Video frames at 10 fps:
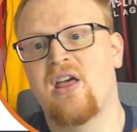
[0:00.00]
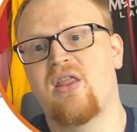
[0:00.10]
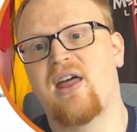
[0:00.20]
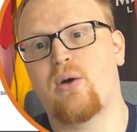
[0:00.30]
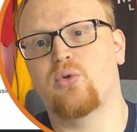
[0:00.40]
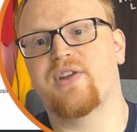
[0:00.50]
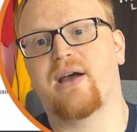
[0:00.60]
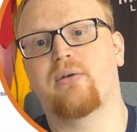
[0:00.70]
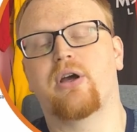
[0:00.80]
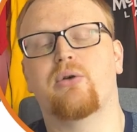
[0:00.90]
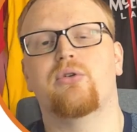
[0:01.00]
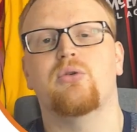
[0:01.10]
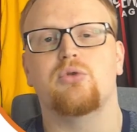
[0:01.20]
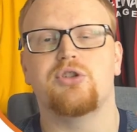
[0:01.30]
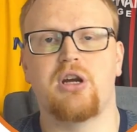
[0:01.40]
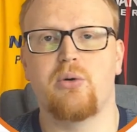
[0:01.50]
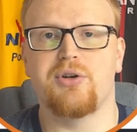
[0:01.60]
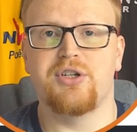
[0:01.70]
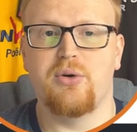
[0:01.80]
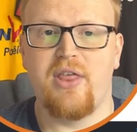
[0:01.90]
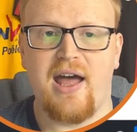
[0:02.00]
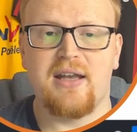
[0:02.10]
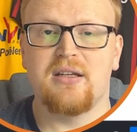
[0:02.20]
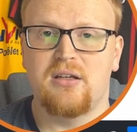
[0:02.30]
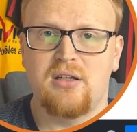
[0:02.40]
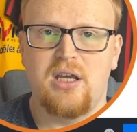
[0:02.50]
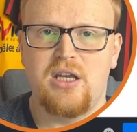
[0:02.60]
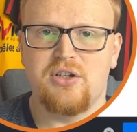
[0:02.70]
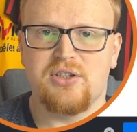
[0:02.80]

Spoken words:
That will download. We'll show you what to do with that in just a